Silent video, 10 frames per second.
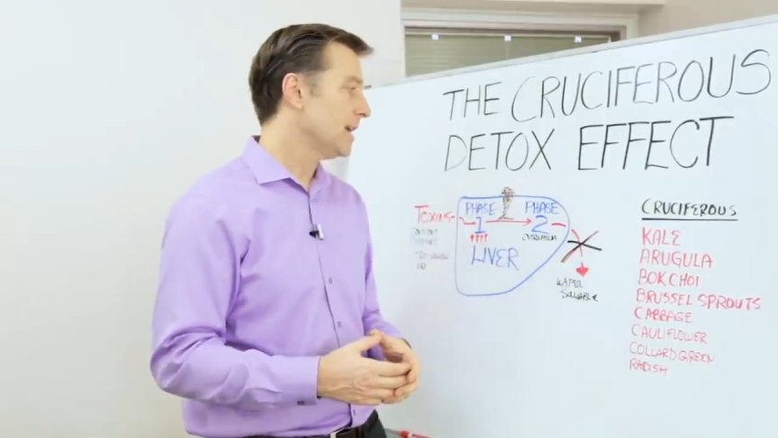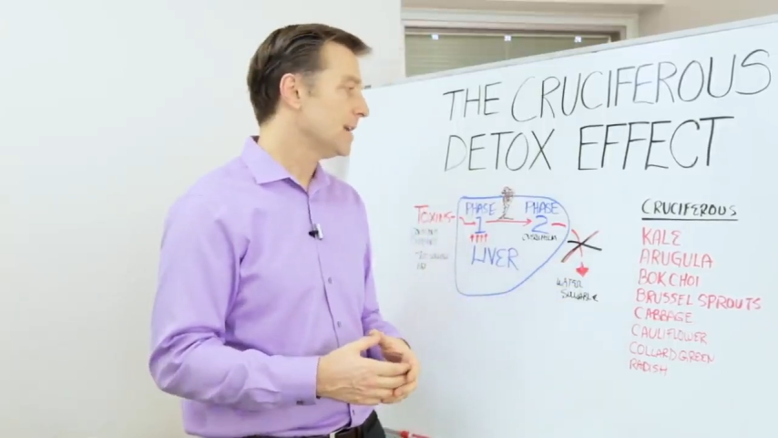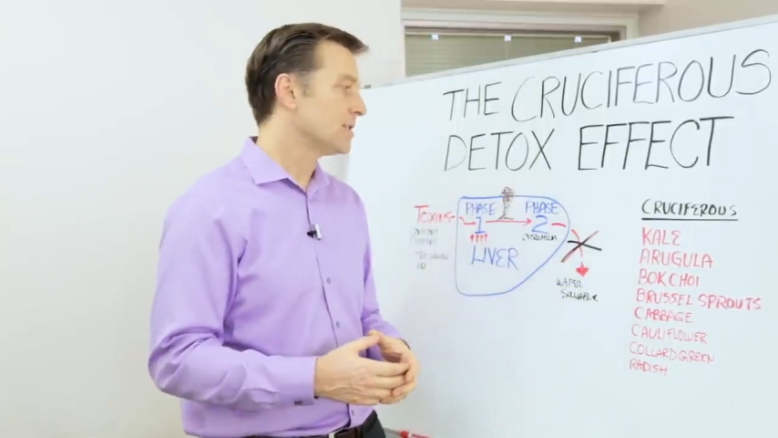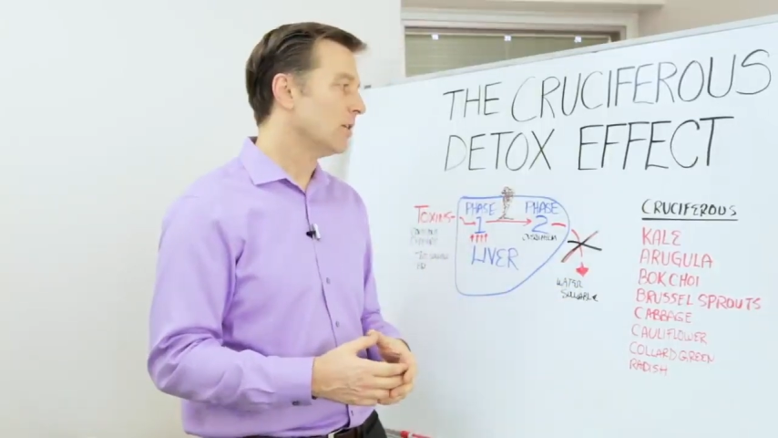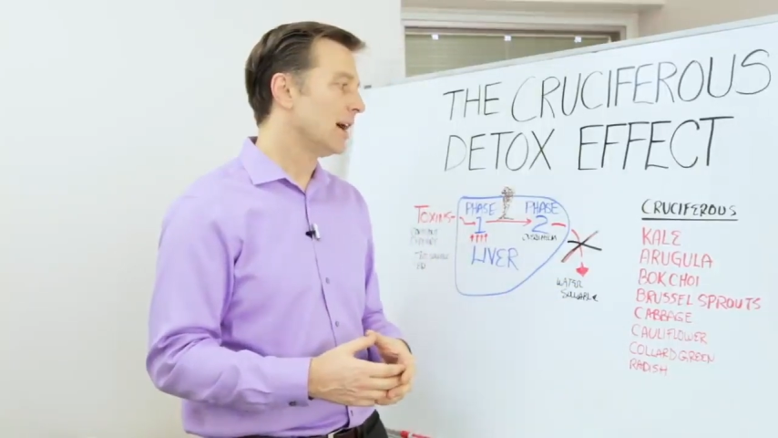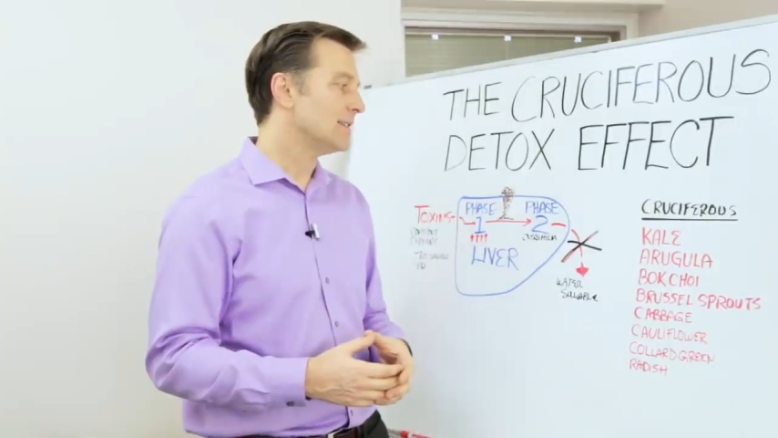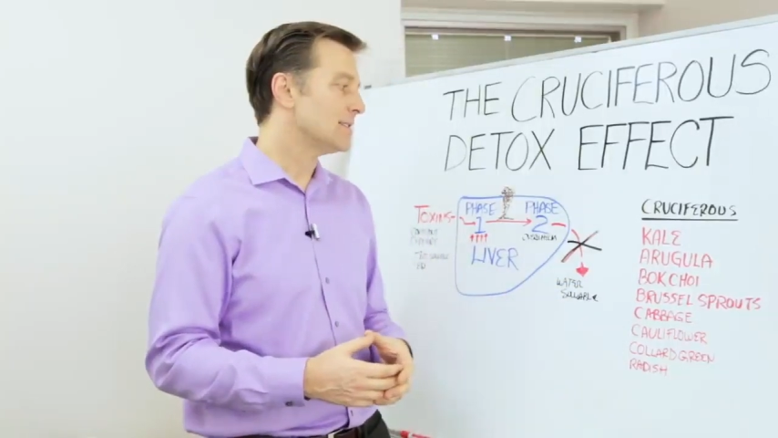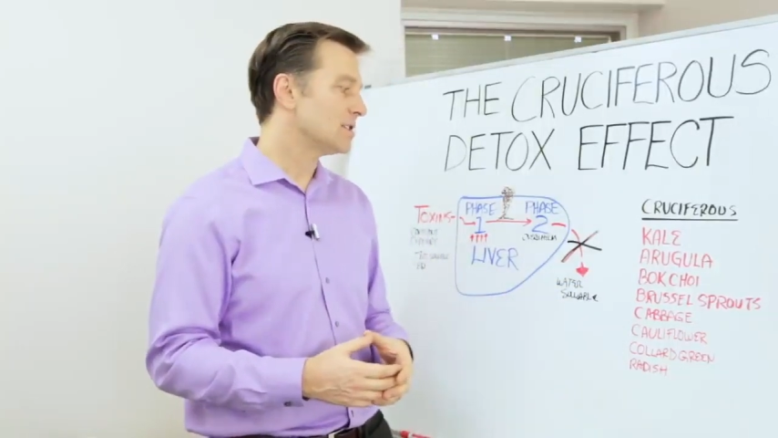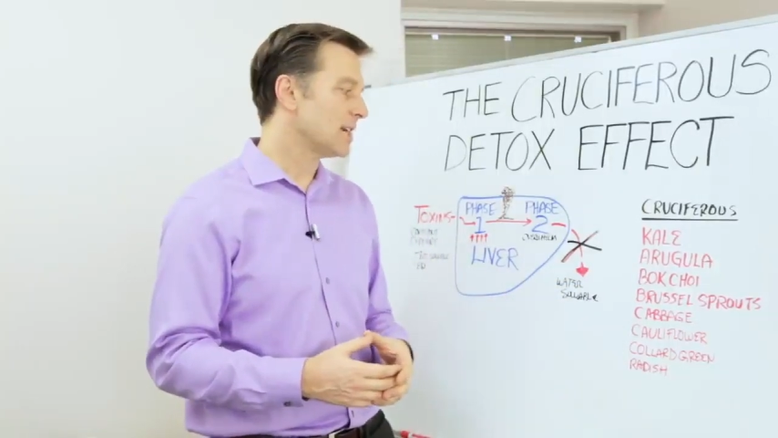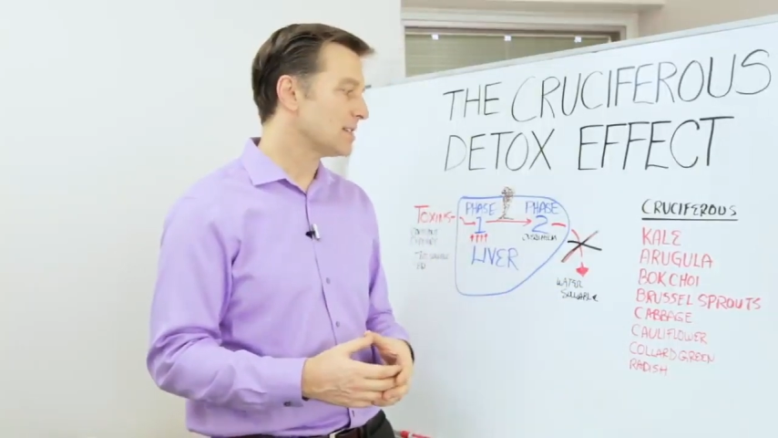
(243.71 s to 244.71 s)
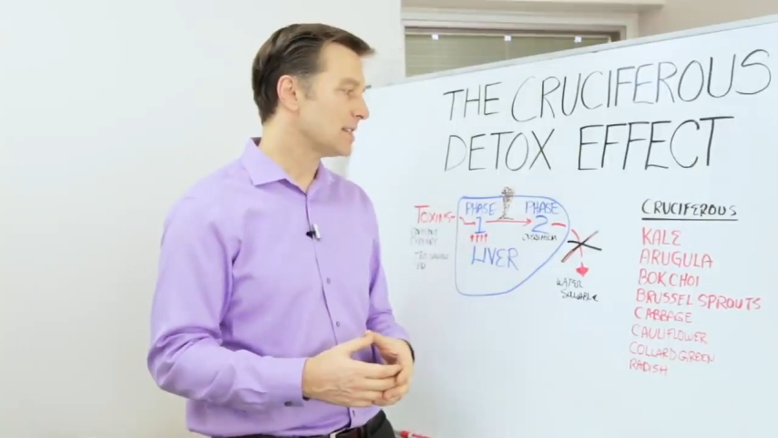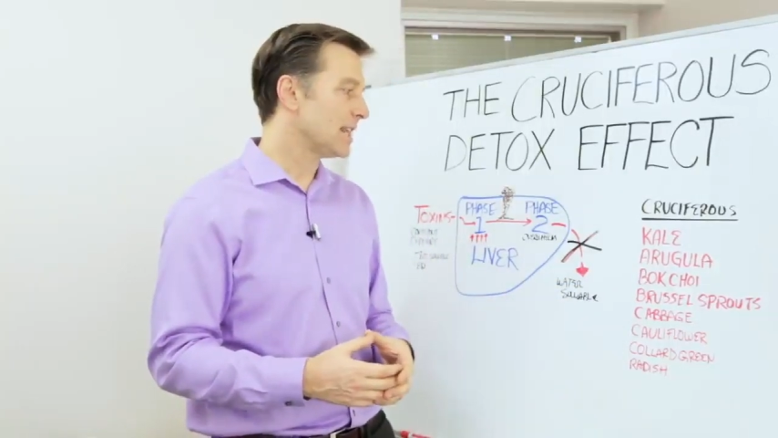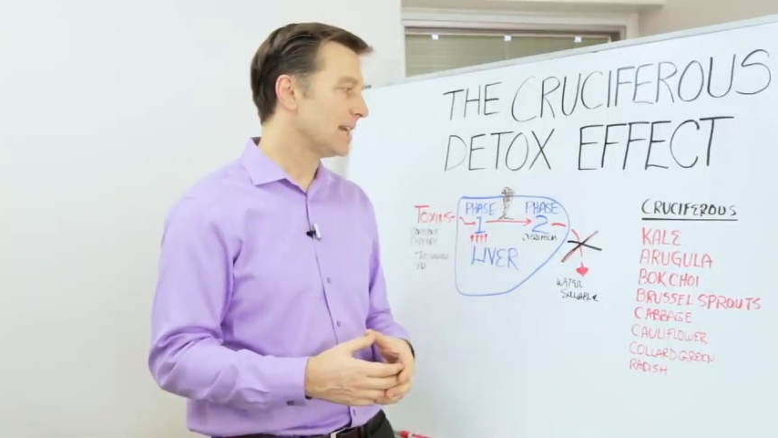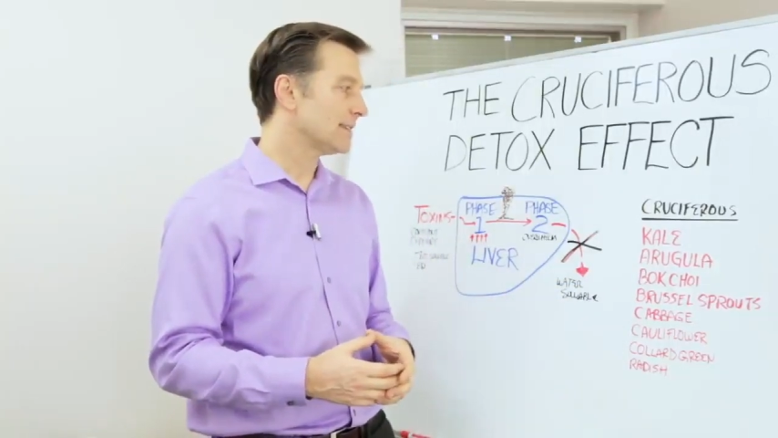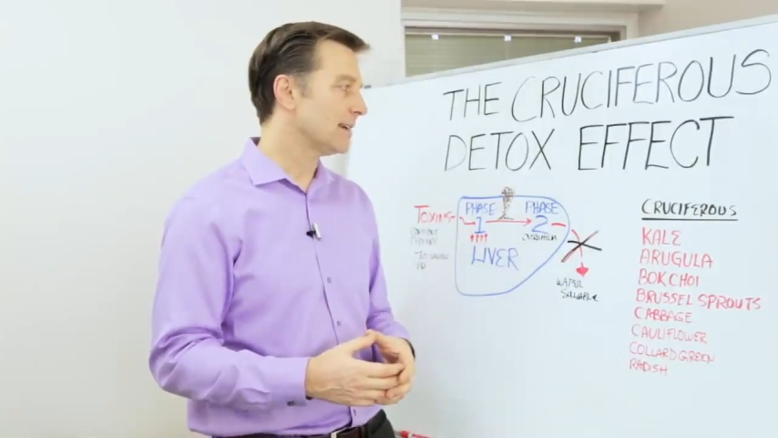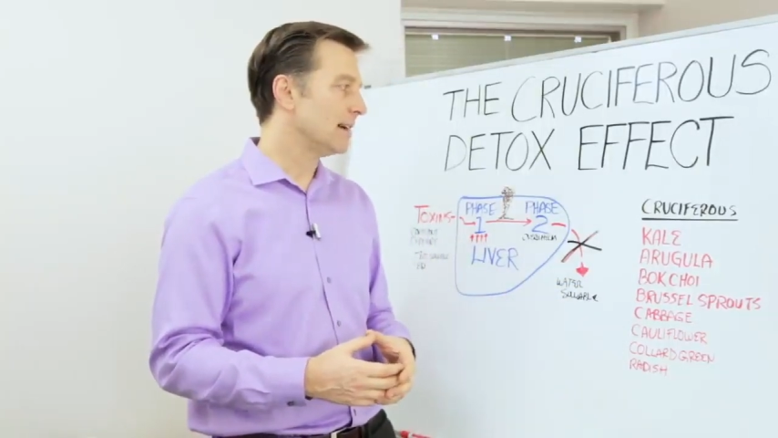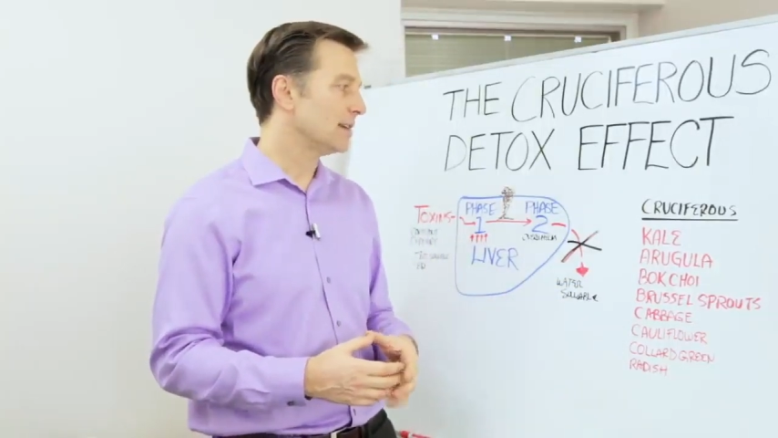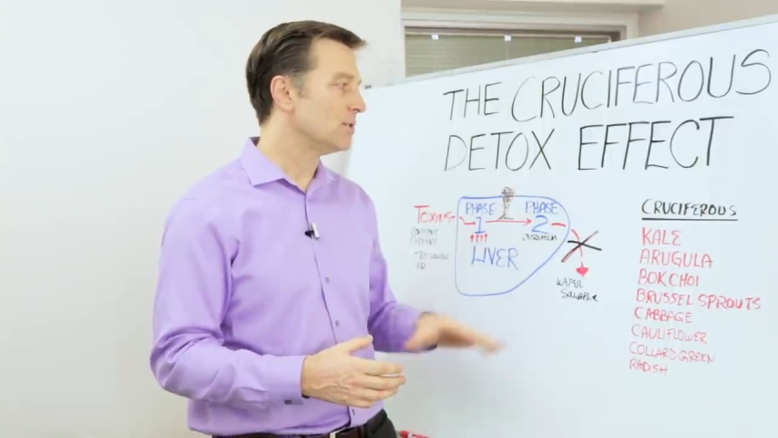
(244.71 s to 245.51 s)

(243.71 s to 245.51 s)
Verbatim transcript: So I suggest that